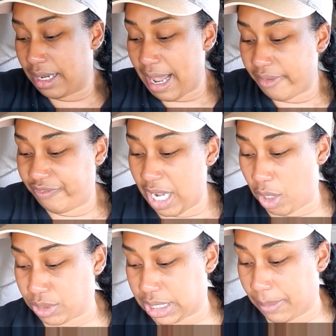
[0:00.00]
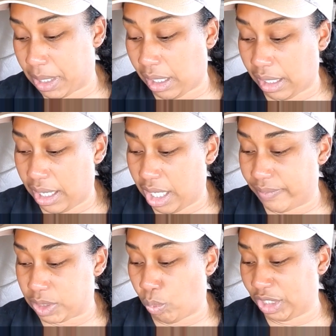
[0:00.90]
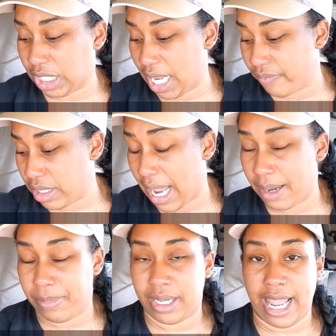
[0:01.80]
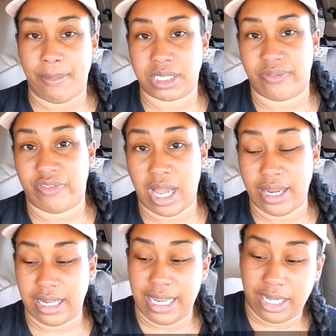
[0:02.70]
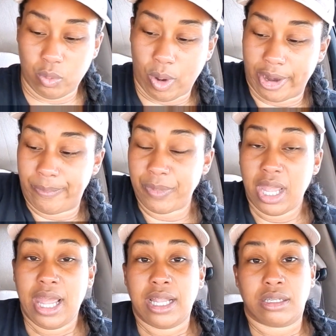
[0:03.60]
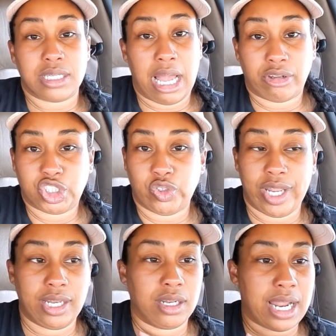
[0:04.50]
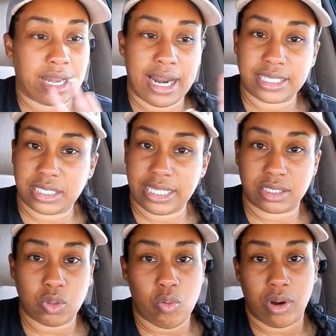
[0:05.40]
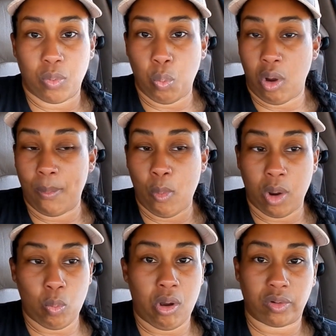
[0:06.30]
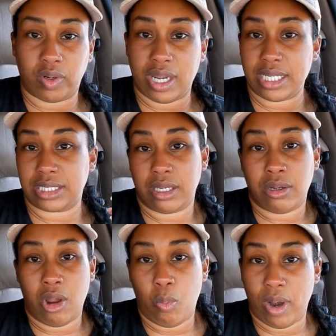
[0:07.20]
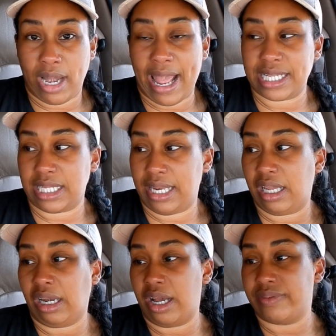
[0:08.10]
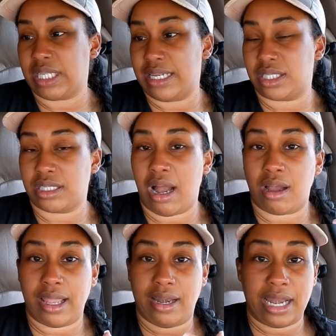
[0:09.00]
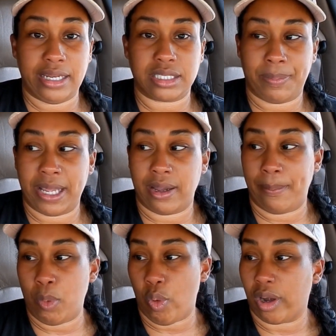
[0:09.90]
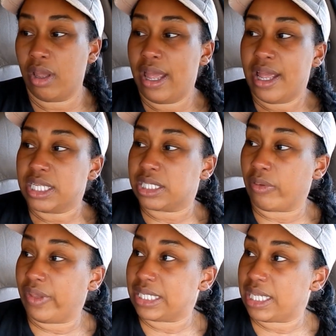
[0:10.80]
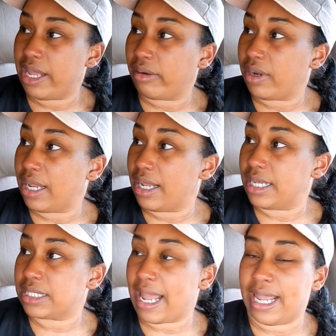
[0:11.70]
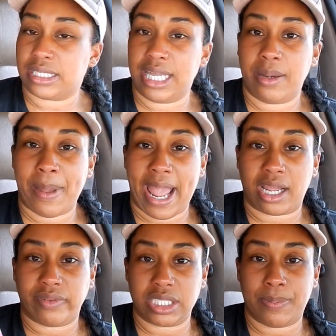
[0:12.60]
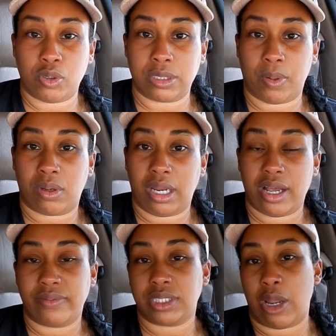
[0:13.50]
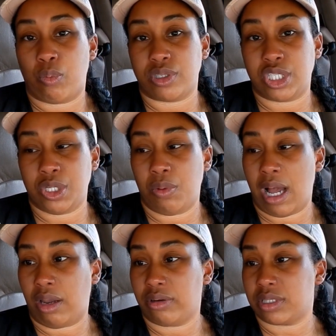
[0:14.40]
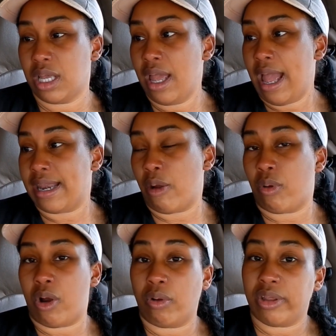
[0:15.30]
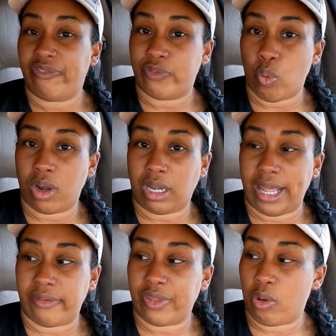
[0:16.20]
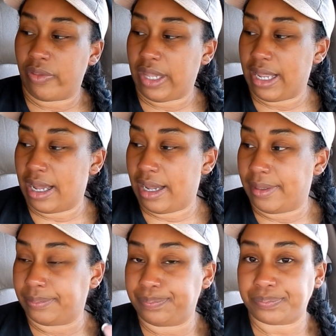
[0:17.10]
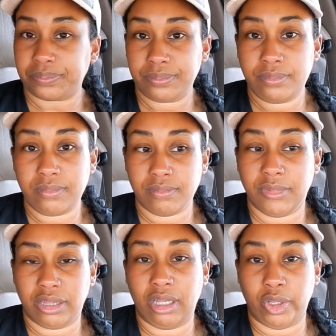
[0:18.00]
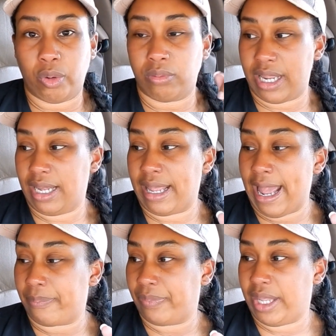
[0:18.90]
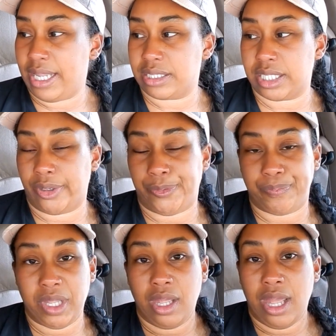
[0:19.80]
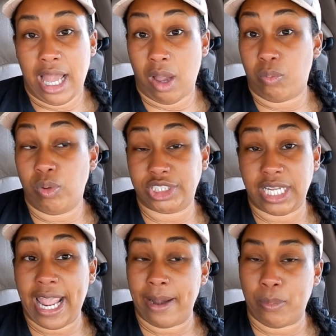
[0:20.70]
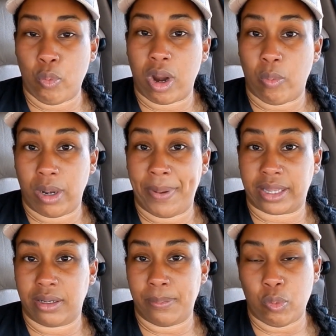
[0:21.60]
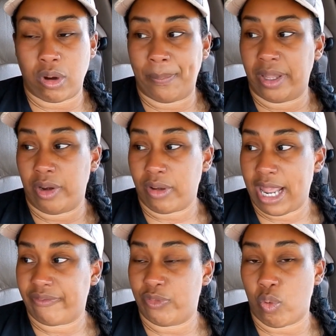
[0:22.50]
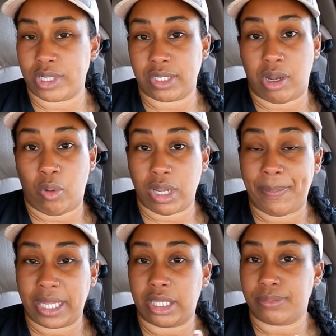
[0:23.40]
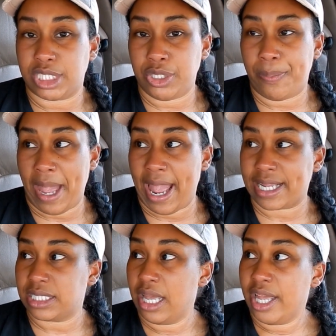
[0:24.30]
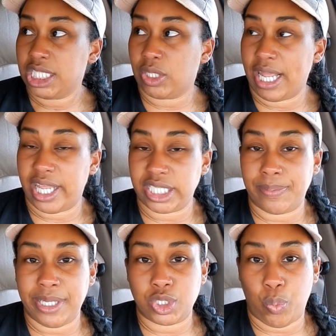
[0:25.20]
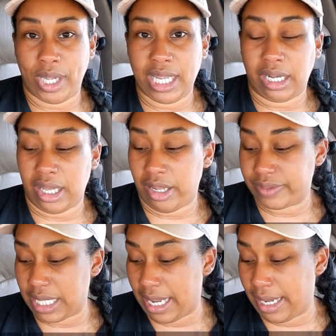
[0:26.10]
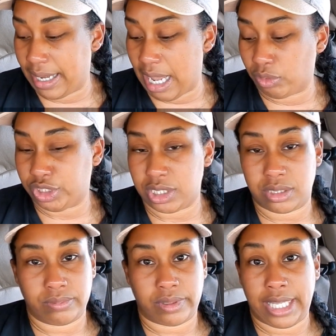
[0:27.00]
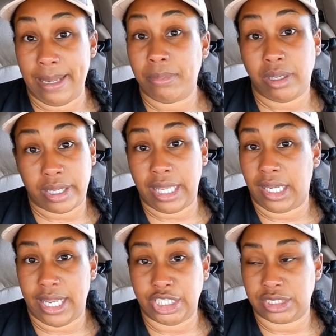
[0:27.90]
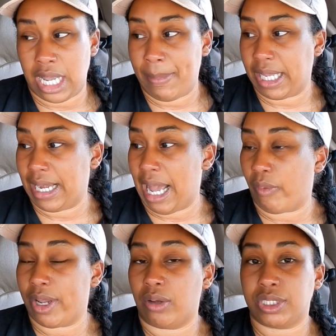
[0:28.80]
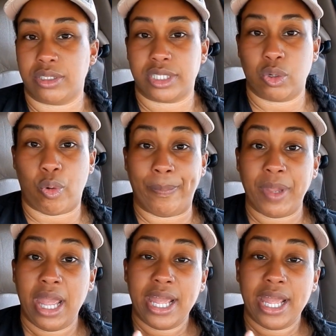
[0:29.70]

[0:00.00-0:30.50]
Then I found some gloves, which I have not been able to find anywhere. The Dollar Tree, the 99 cent store, Walmart, Walgreens, no one has any gloves in stock and I needed to pick up more. So this here is a 10 pack of disposable gloves. They were $2. There were only four left on the um, the little end cap thing. So I wish they had more. I would have picked up more, but they only have four, so I only picked up two packs. So that gives me 20 gloves, and I'll just keep looking each time I get out and go to the store.